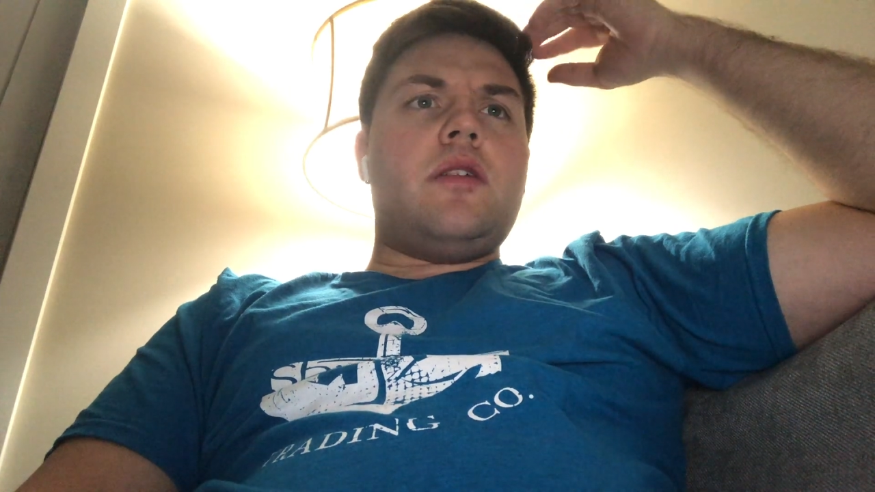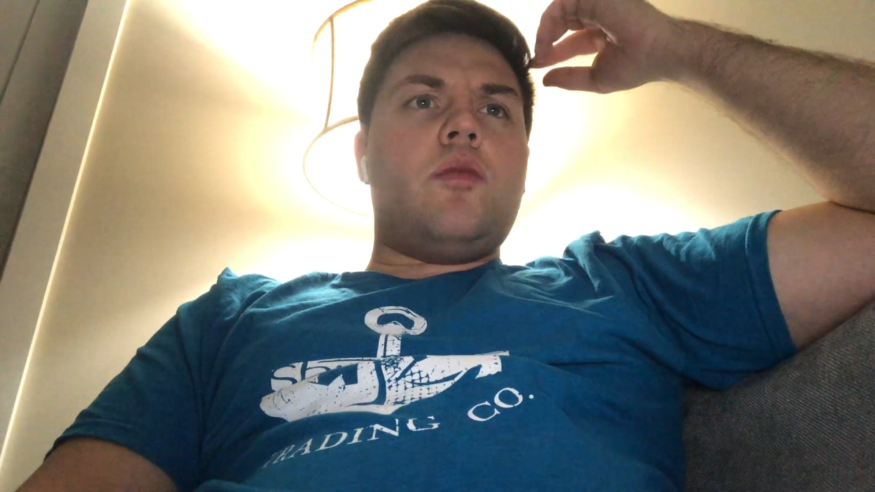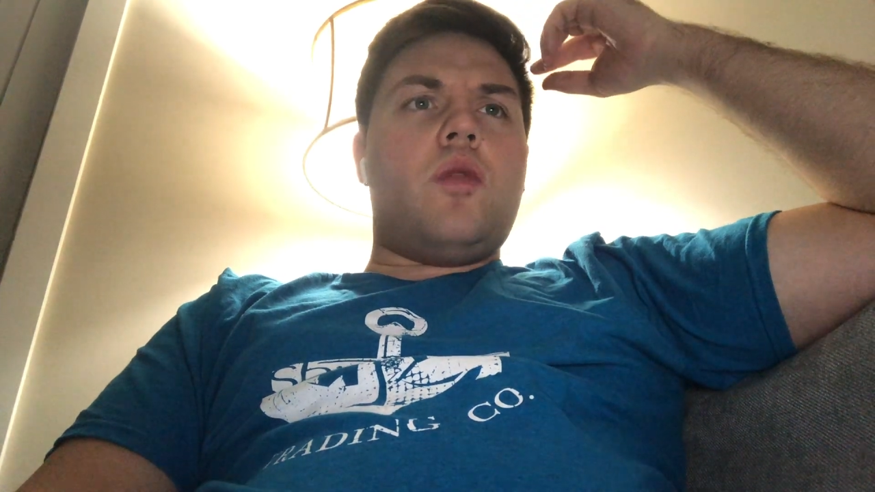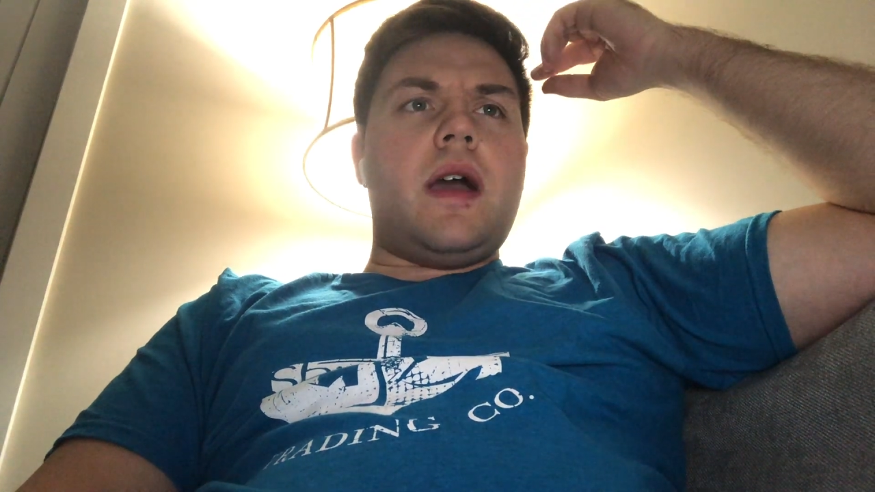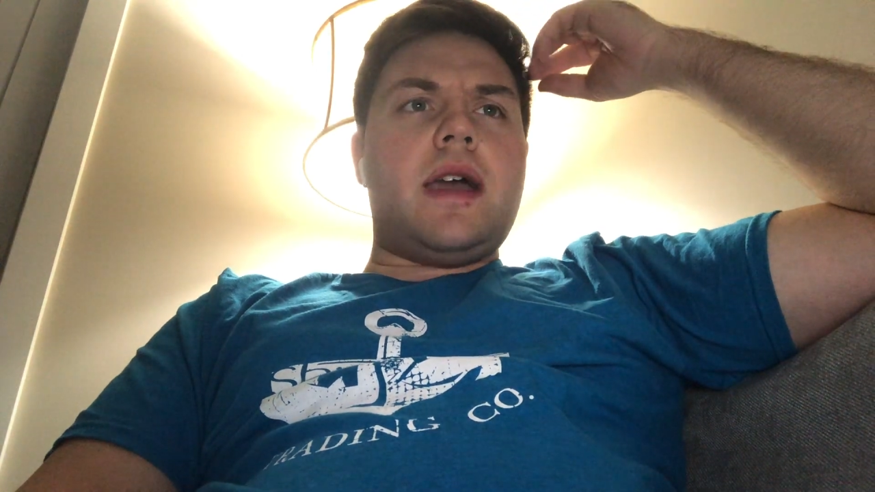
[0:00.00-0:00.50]

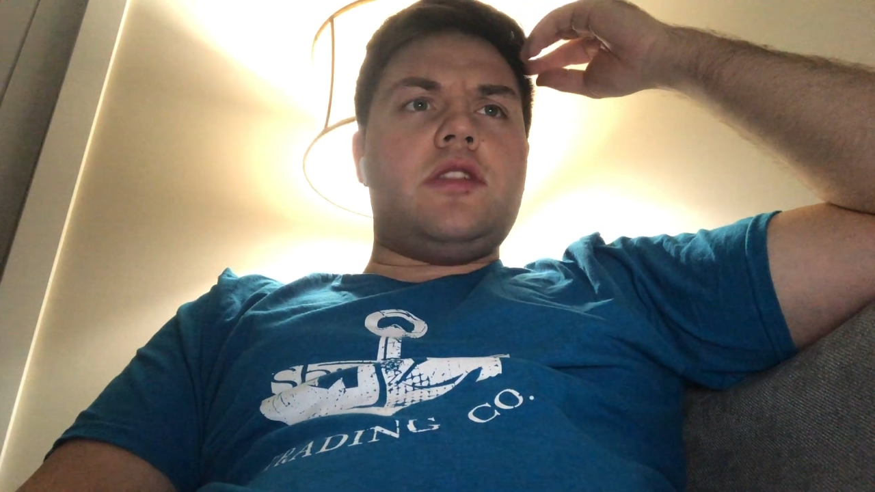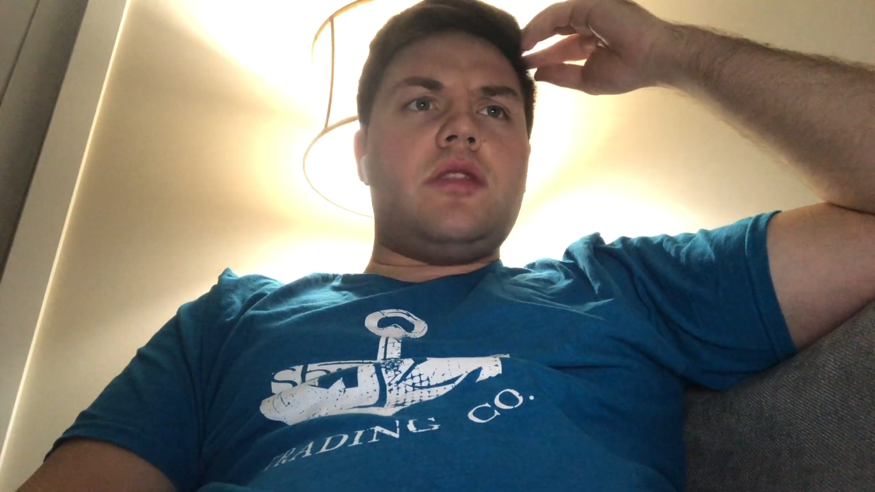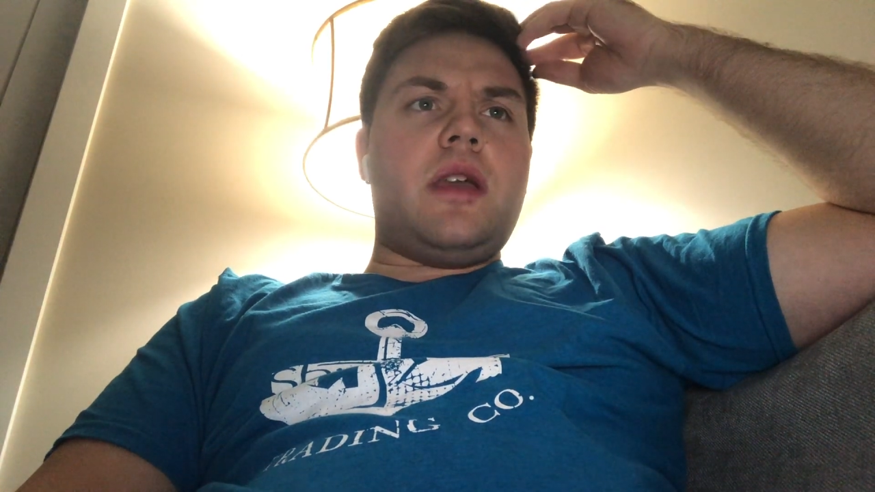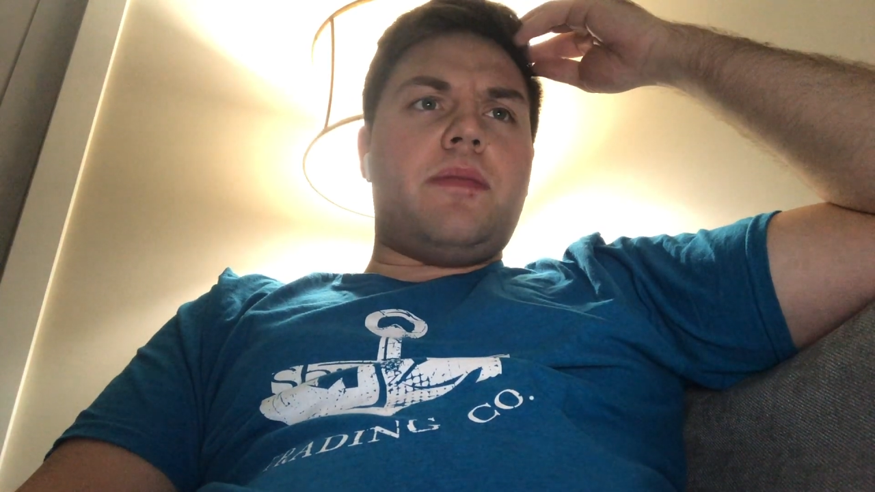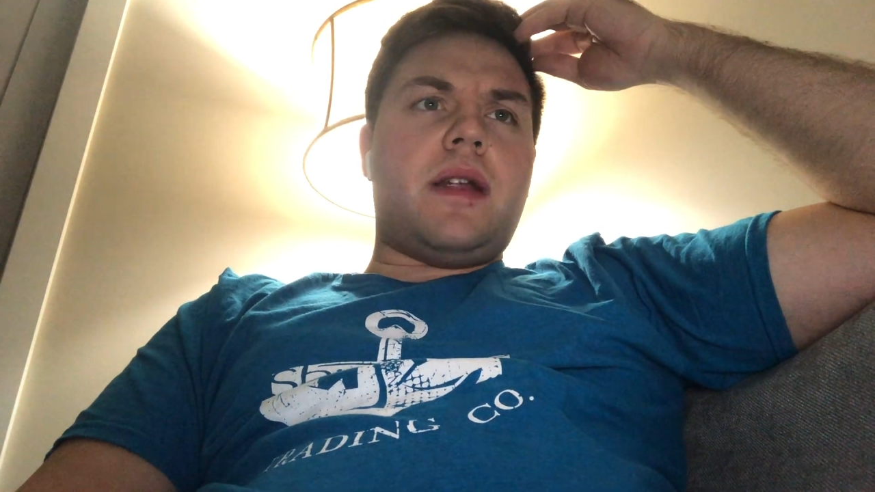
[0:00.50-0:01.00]
Where do
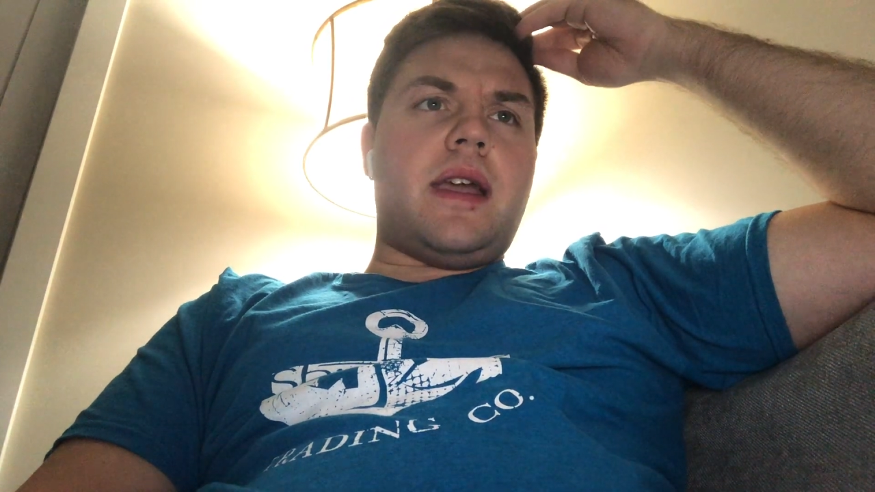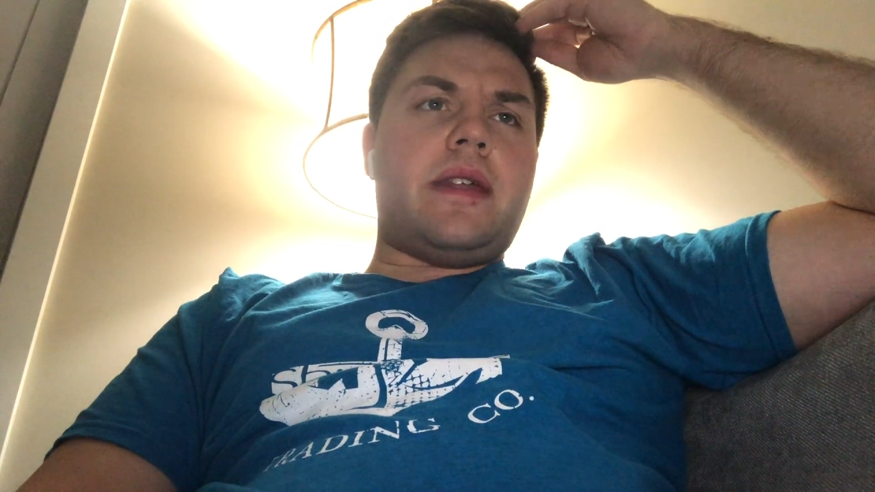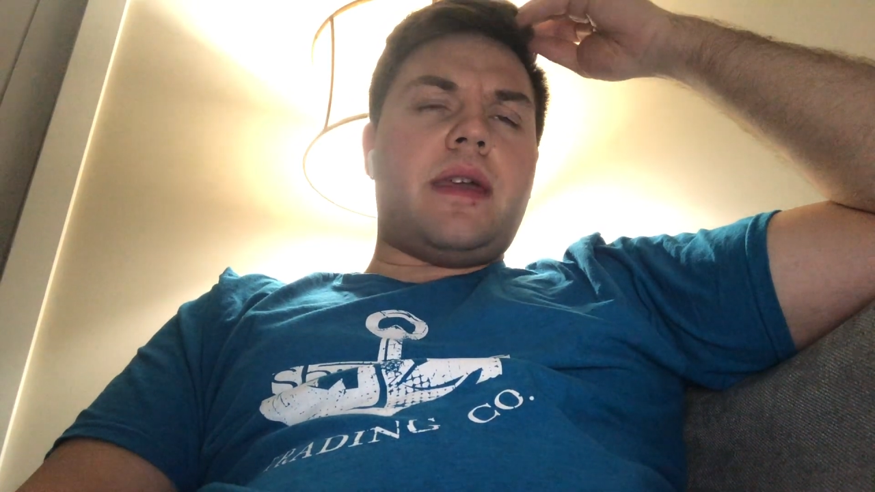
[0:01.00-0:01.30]
they play?